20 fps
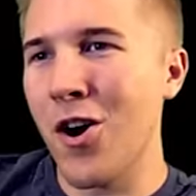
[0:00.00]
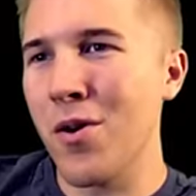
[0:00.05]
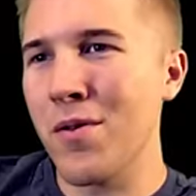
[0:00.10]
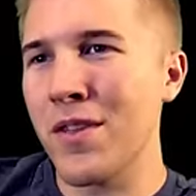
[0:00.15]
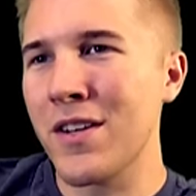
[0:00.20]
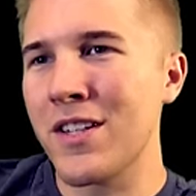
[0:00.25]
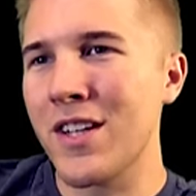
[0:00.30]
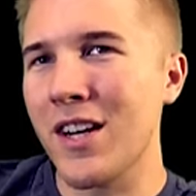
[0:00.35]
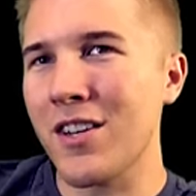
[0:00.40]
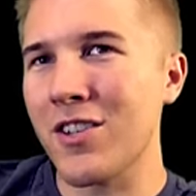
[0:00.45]
Oh,
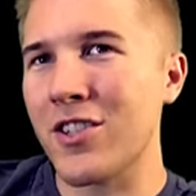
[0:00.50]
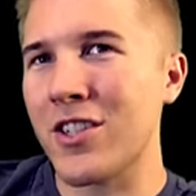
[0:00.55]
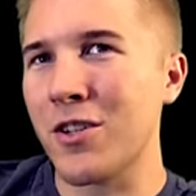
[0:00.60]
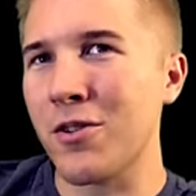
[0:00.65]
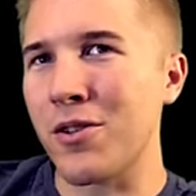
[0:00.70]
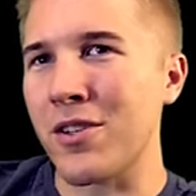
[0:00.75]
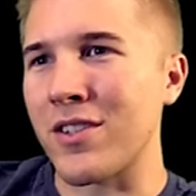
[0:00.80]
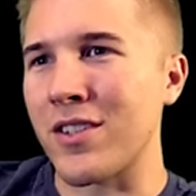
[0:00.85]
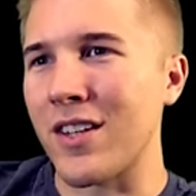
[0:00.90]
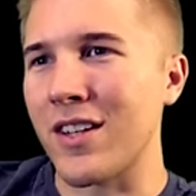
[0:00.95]
and the Dutch
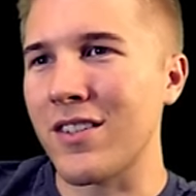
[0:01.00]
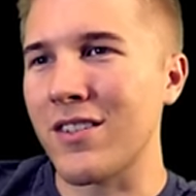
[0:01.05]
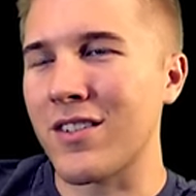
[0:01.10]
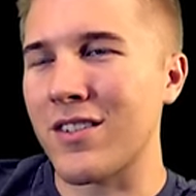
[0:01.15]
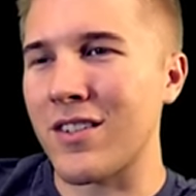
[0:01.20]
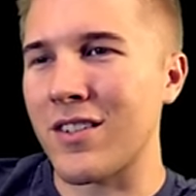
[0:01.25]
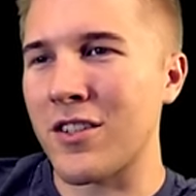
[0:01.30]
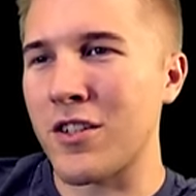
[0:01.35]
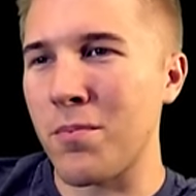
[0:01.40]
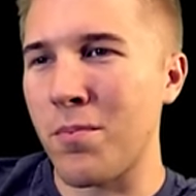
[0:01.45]
still
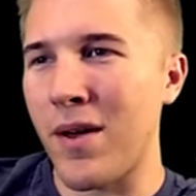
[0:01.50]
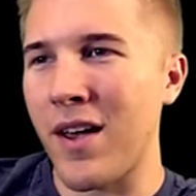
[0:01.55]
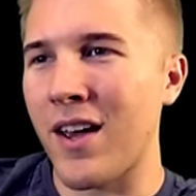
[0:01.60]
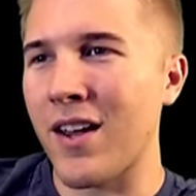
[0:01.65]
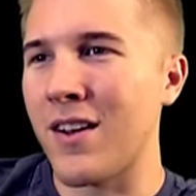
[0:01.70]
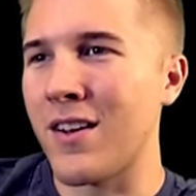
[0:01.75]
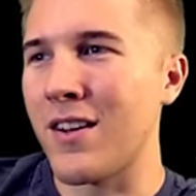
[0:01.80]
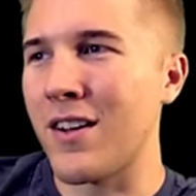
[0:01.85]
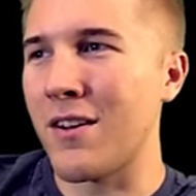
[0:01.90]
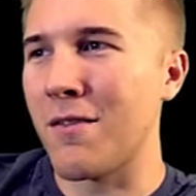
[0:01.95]
exist.
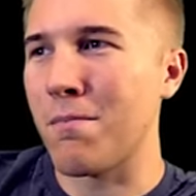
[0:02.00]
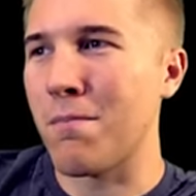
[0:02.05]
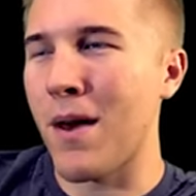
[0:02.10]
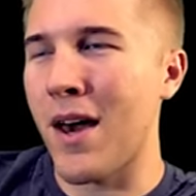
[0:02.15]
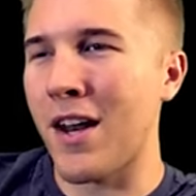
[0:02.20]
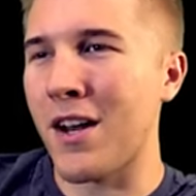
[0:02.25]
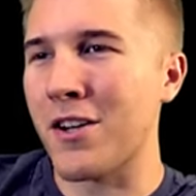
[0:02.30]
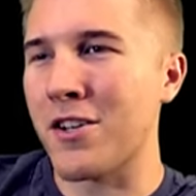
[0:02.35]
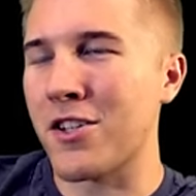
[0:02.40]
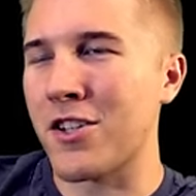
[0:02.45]
Japan didn't
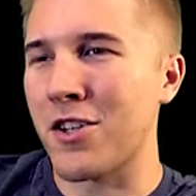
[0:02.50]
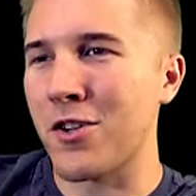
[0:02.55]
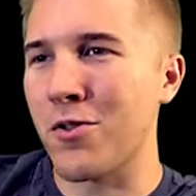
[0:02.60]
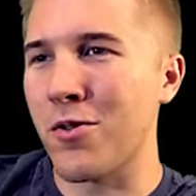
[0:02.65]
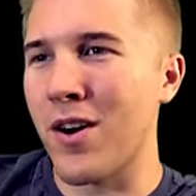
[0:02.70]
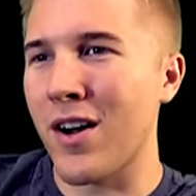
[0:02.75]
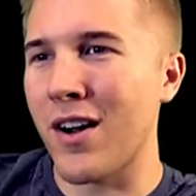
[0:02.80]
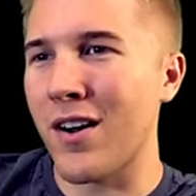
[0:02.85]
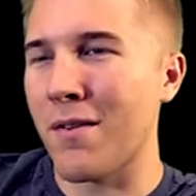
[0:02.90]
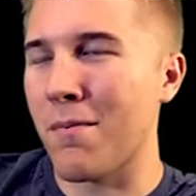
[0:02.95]
manage
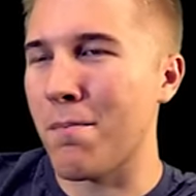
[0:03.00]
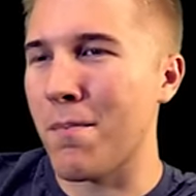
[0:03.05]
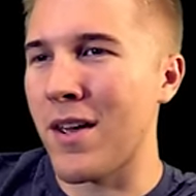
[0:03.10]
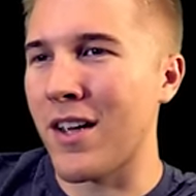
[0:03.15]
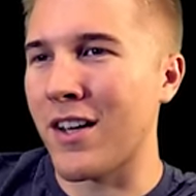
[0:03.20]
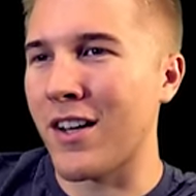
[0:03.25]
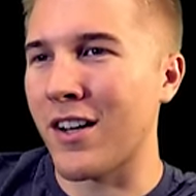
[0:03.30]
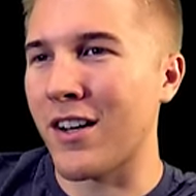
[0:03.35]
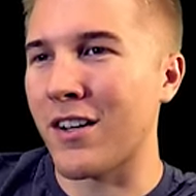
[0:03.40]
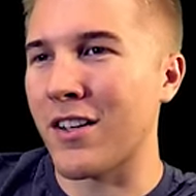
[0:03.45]
to uh,
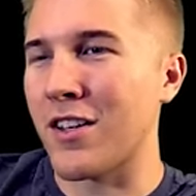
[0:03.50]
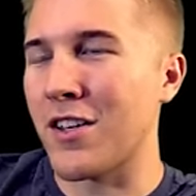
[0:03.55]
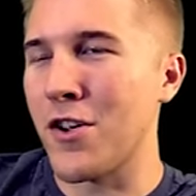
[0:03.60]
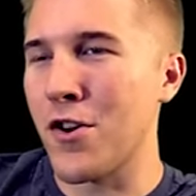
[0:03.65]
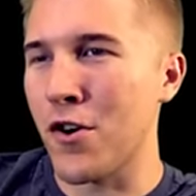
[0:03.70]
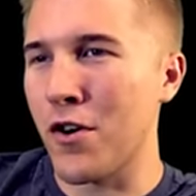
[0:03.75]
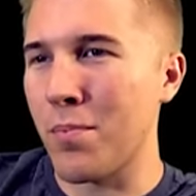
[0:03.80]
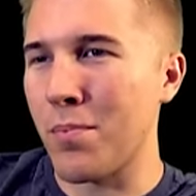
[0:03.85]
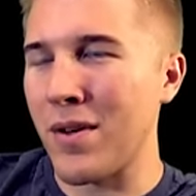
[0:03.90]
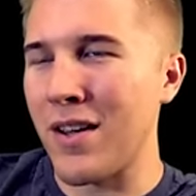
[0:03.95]
make a
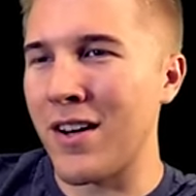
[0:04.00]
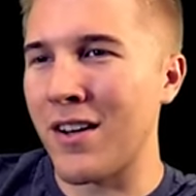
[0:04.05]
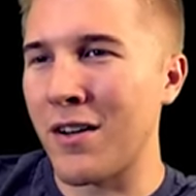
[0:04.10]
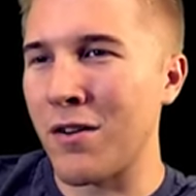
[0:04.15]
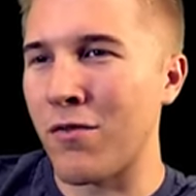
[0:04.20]
European